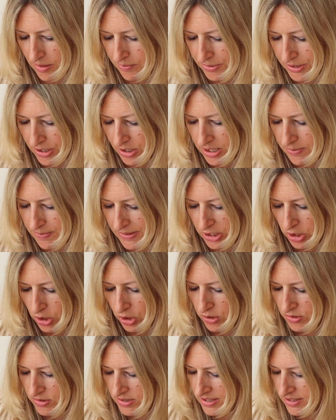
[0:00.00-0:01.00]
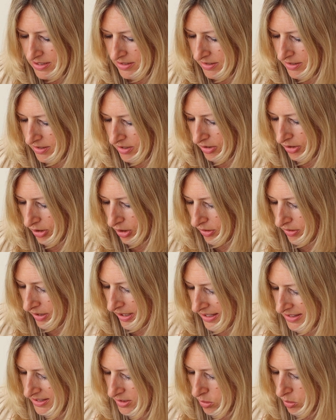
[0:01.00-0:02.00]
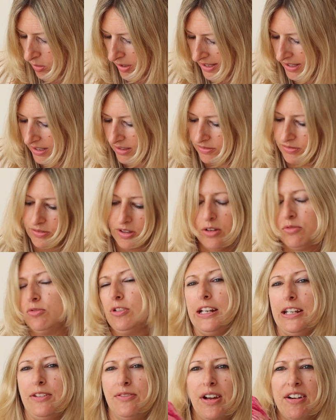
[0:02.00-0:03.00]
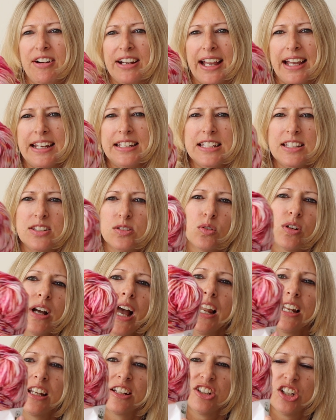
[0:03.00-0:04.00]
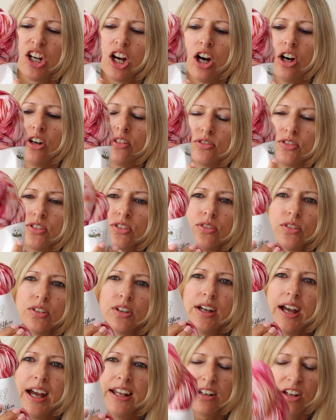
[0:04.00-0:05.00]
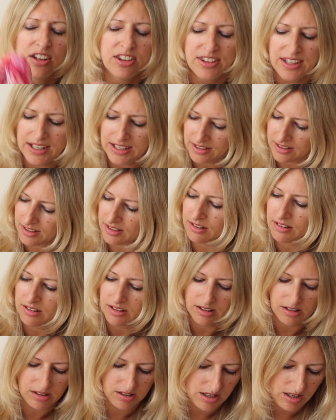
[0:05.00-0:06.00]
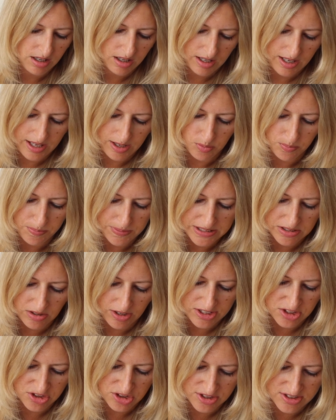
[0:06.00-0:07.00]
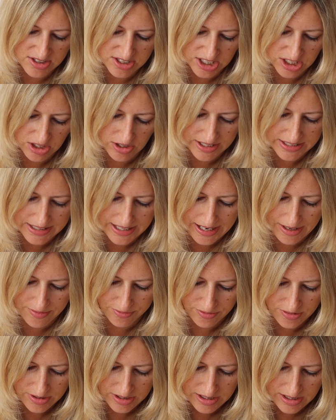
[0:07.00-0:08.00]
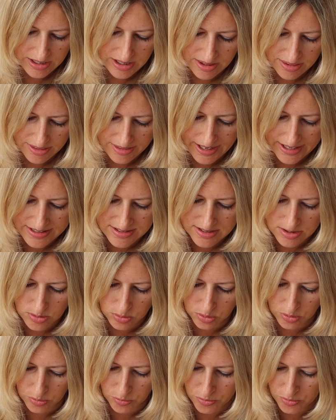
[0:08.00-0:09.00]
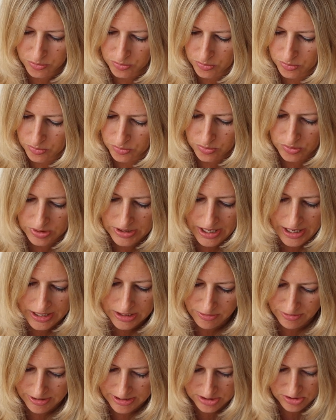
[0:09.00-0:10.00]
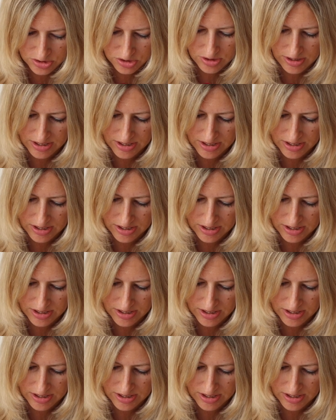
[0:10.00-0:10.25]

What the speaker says: purely because it's quite a really variegated sort of coloured yarn, and I think it would be nice just to kind of have that sort of colouring